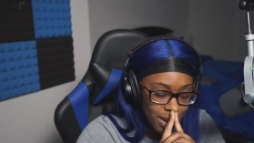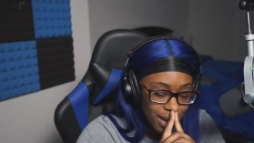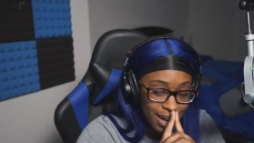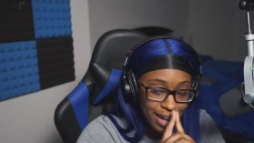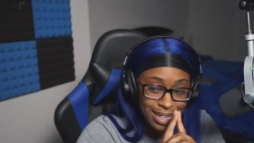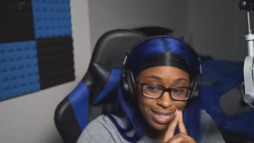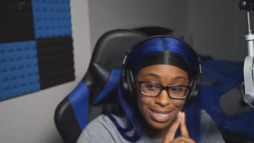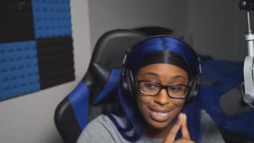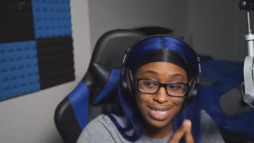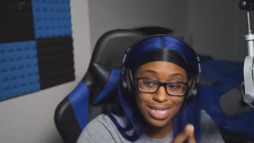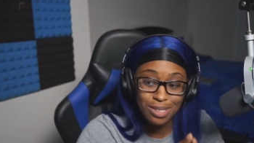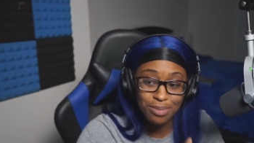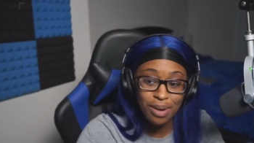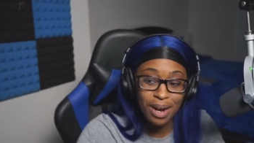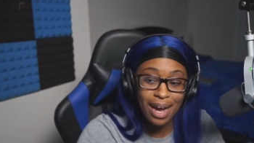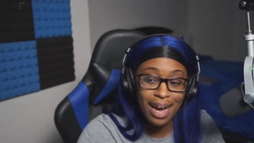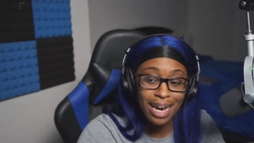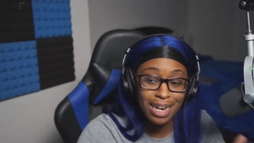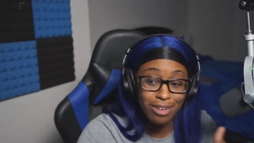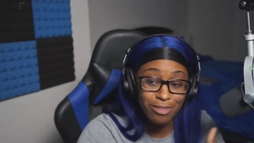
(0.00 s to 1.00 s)
And this is why
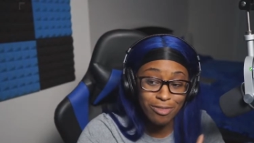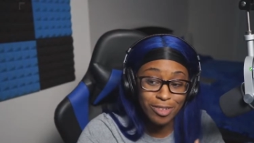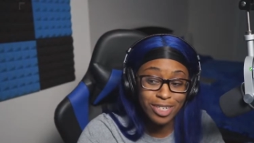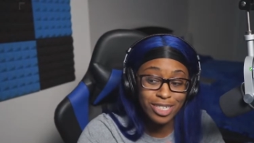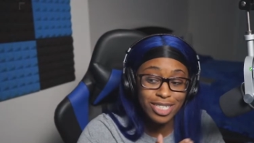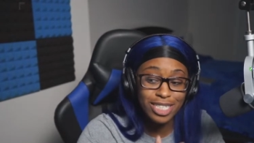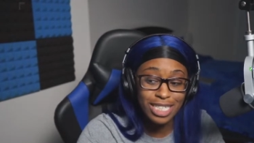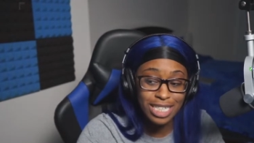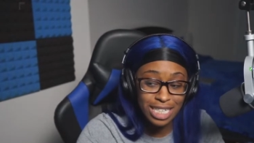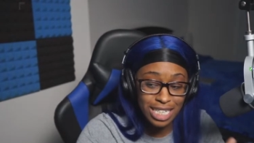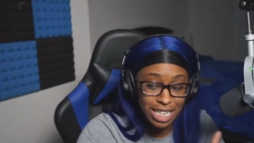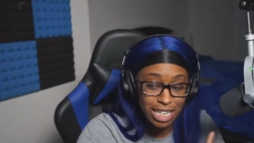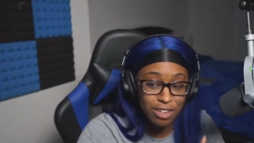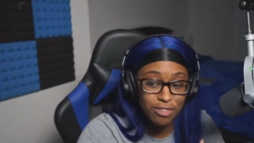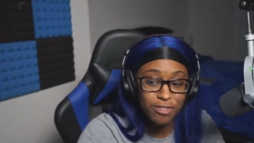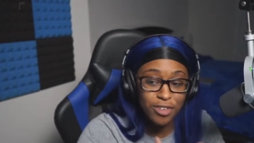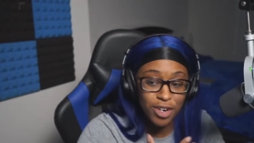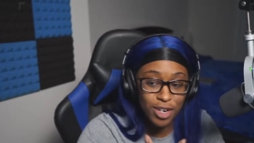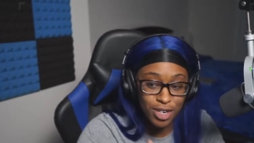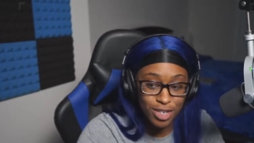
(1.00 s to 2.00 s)
I had to finish eating
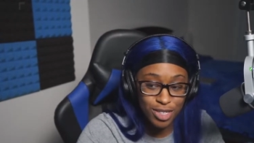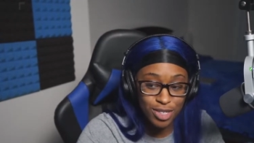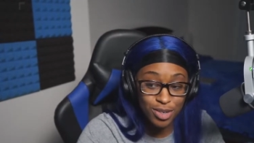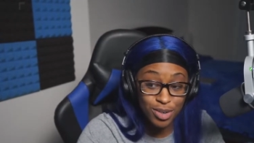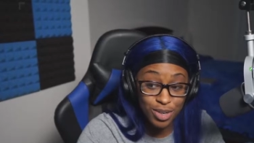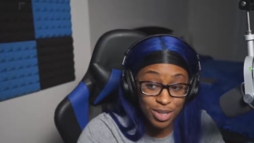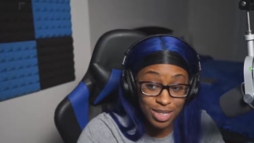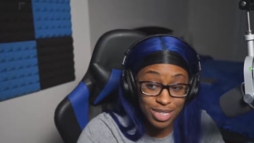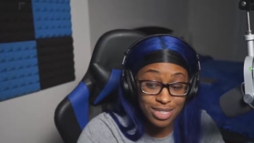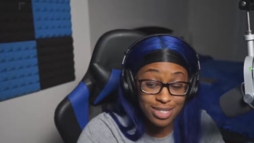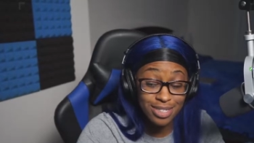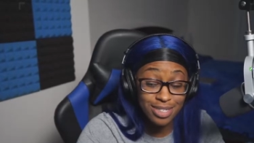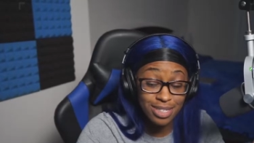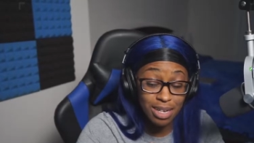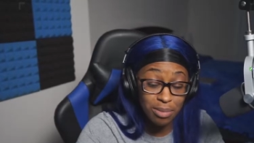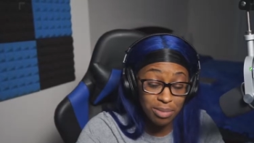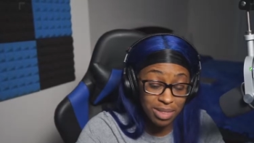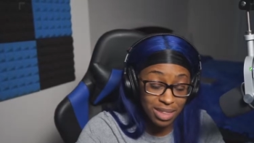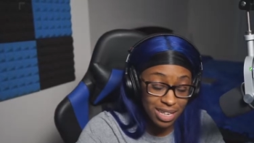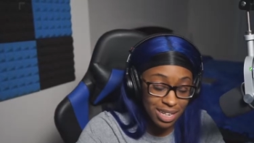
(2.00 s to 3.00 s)
first, or at least
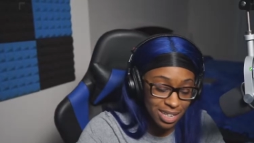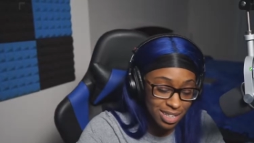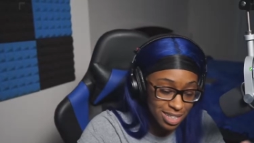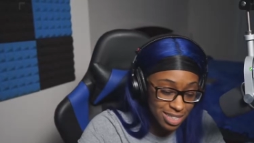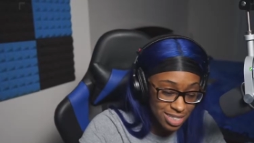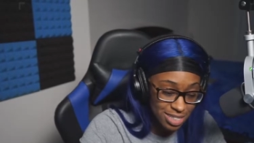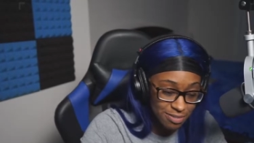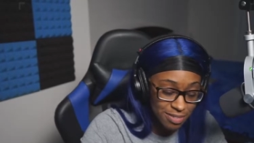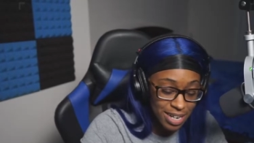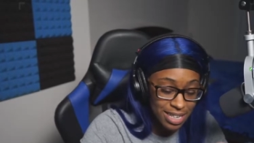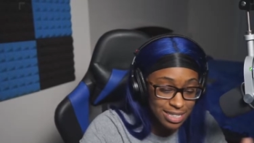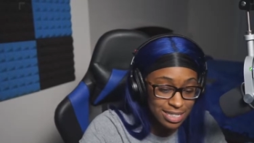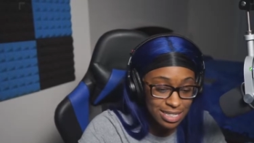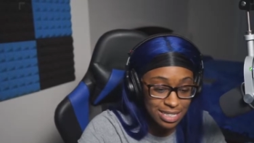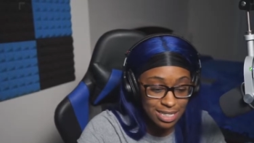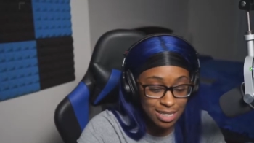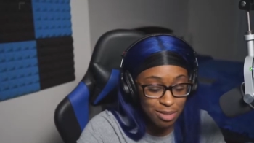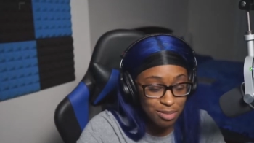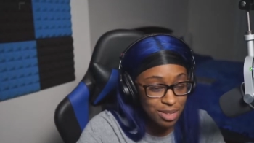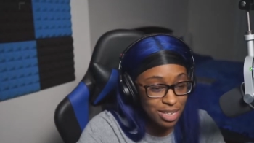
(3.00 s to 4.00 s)
something, because if I see
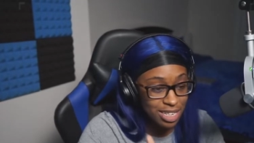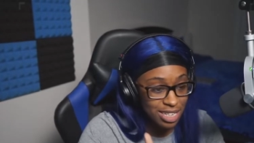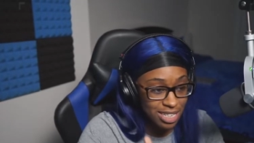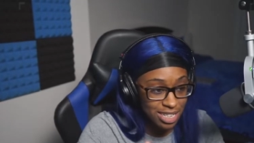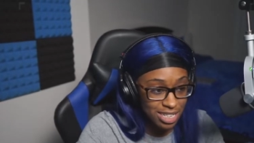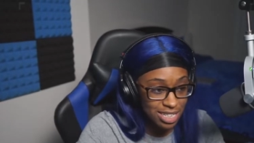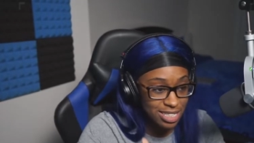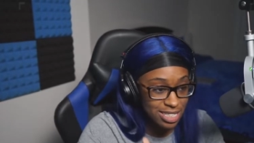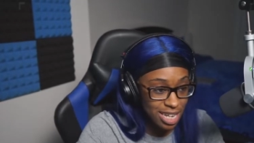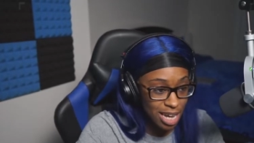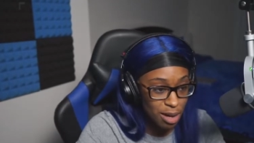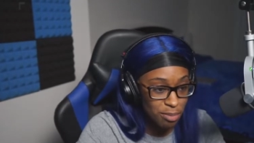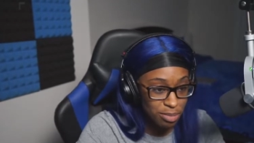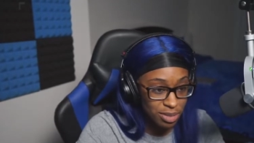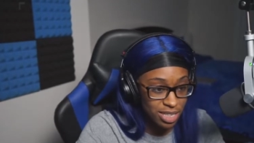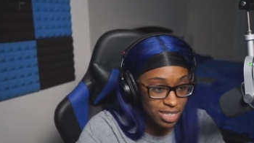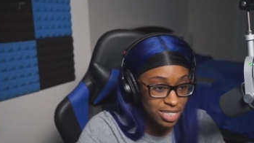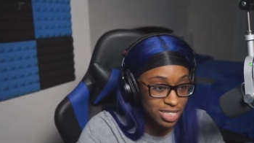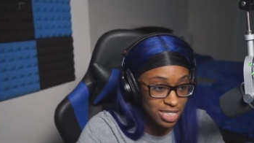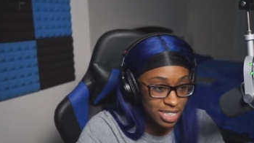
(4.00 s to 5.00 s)
something in this
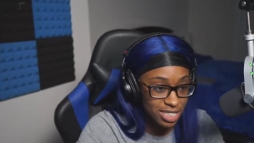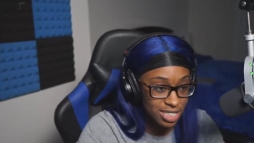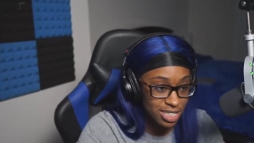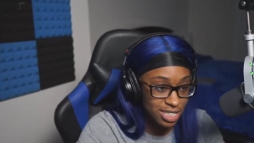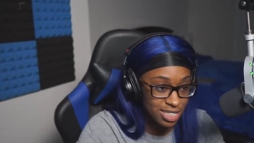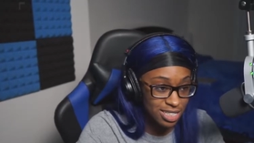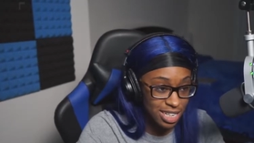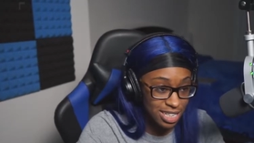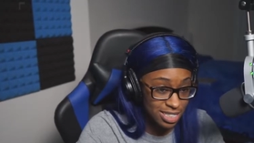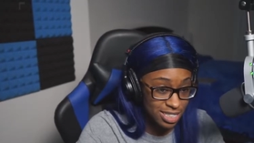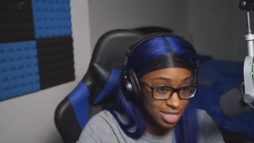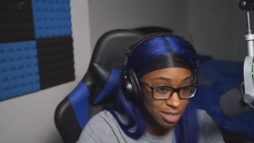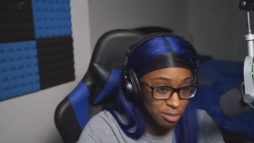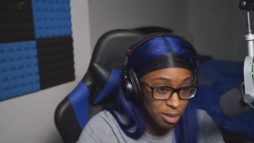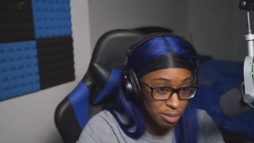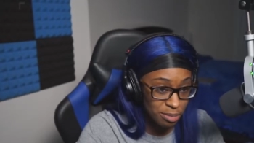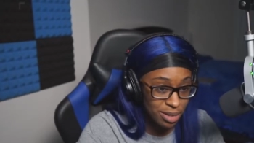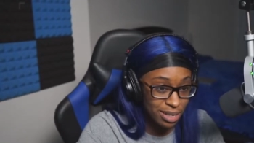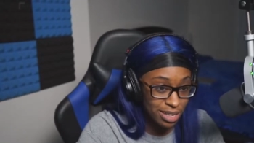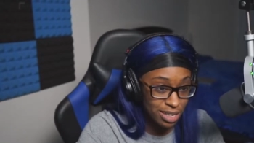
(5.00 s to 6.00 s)
compilation that's good, that's gonna
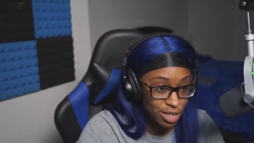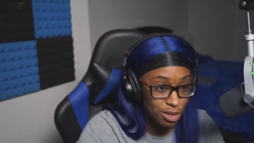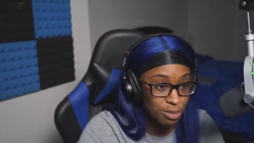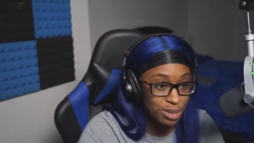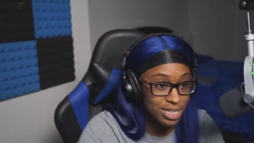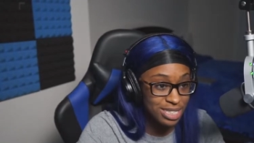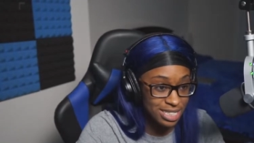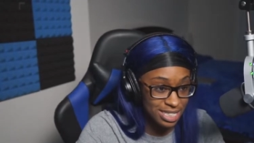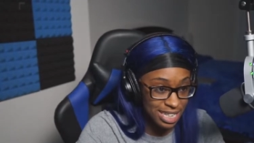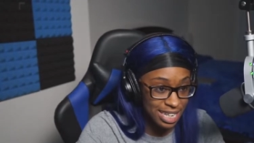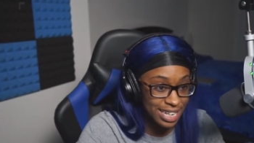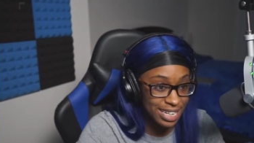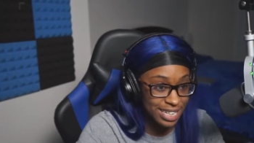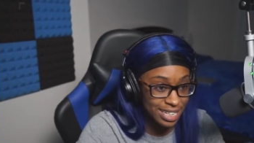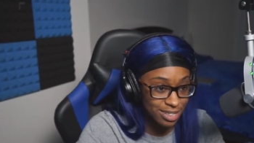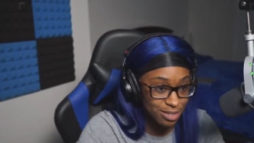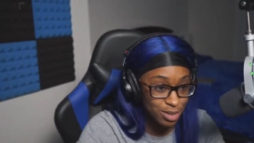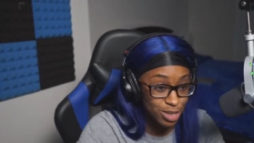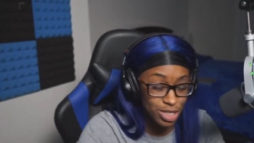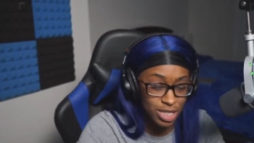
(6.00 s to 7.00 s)
make me a little bit sick,
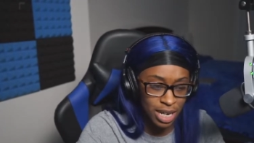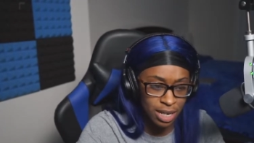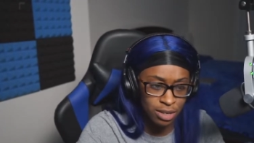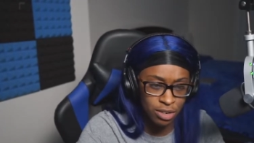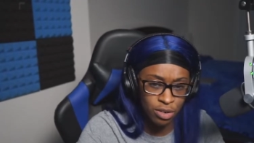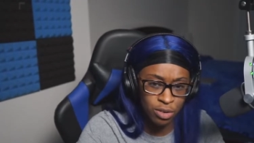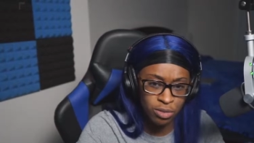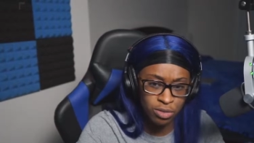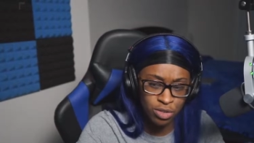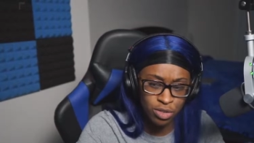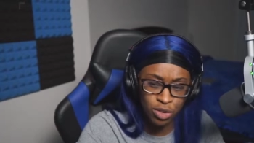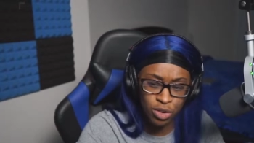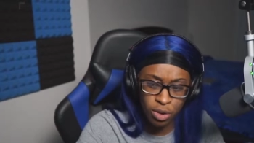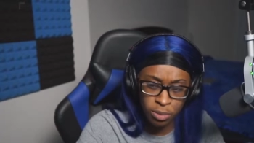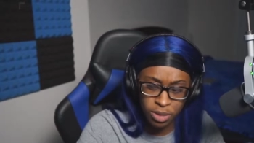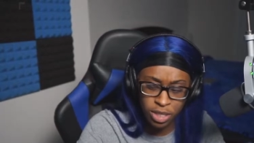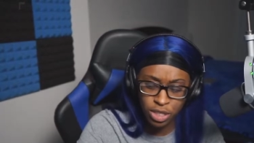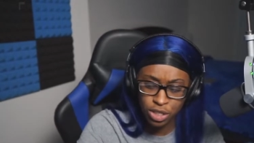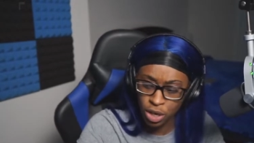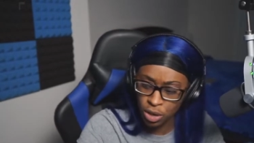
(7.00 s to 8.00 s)
which I know
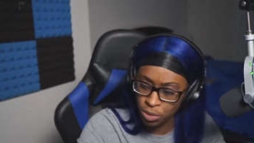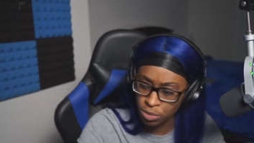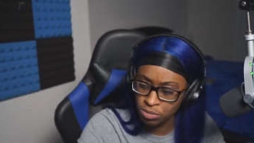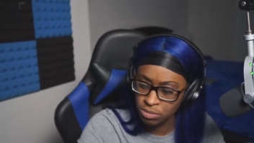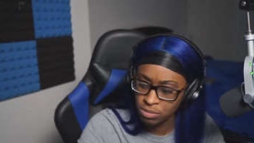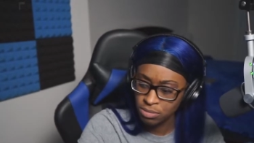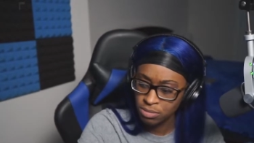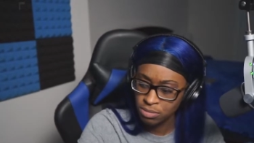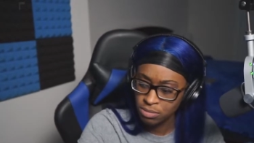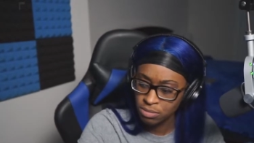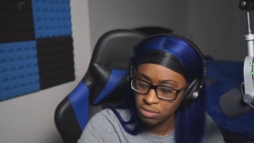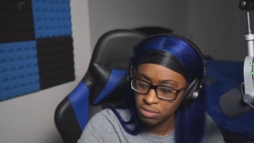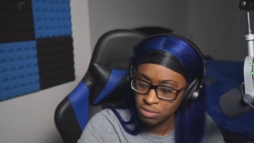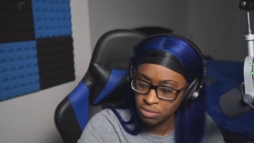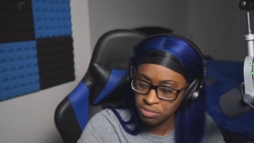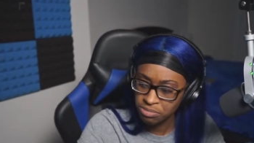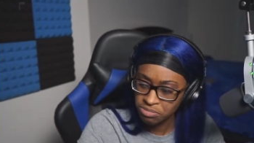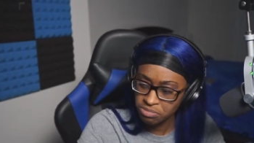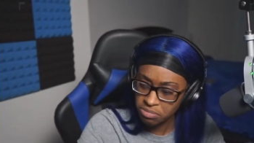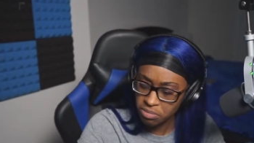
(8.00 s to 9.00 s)
normally don't,
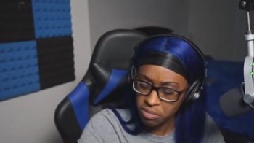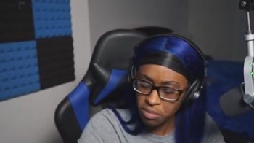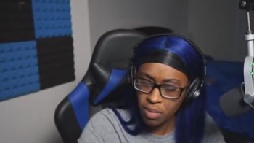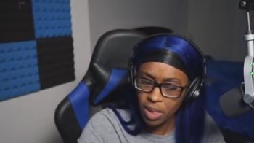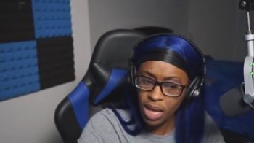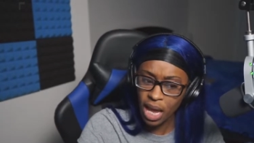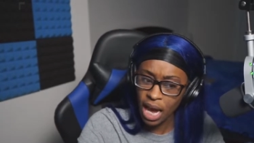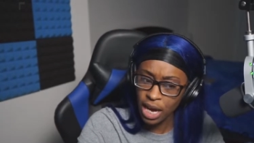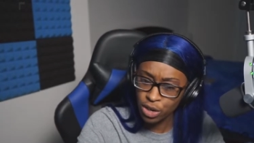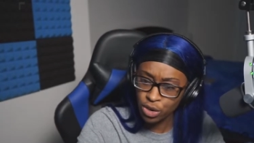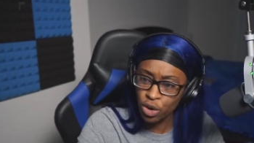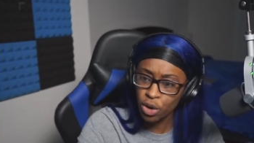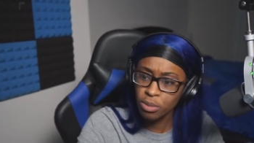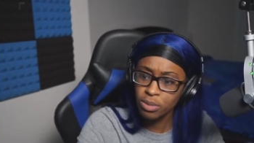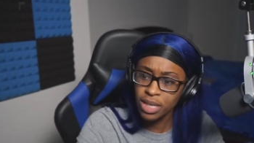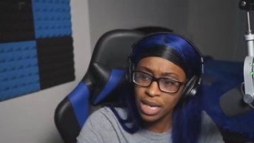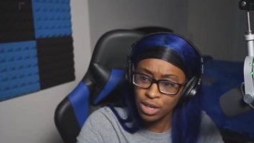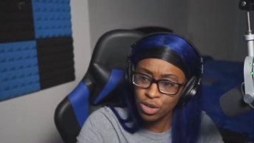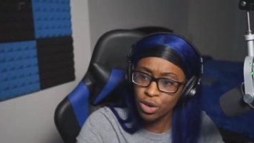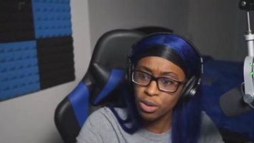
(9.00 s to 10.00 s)
I
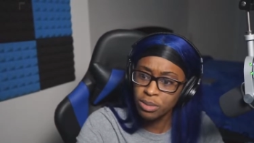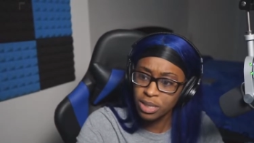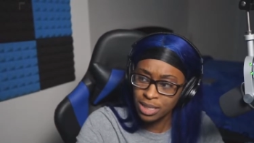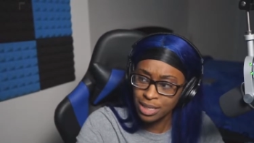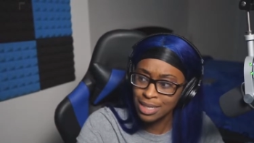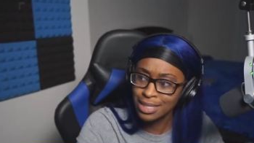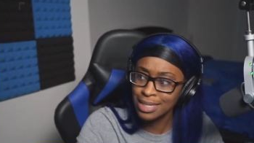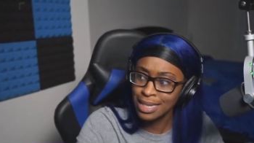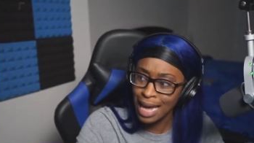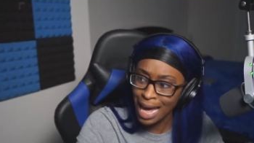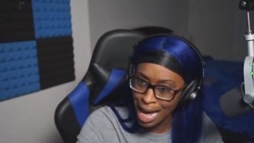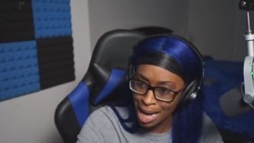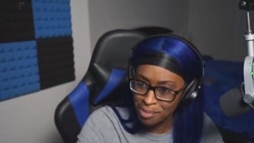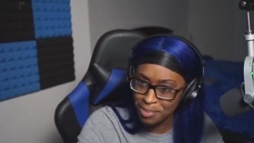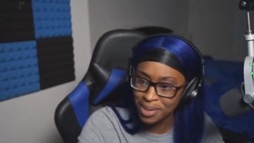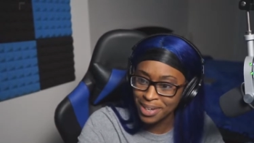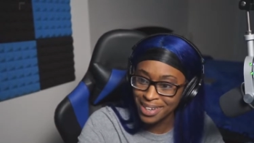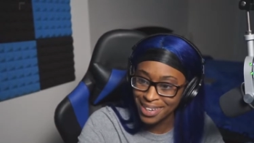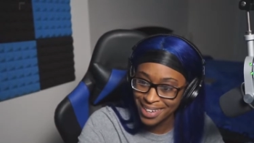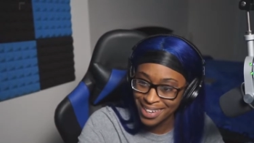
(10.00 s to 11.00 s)
that normally doesn't
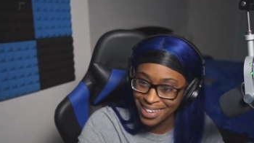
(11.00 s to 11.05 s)
happen.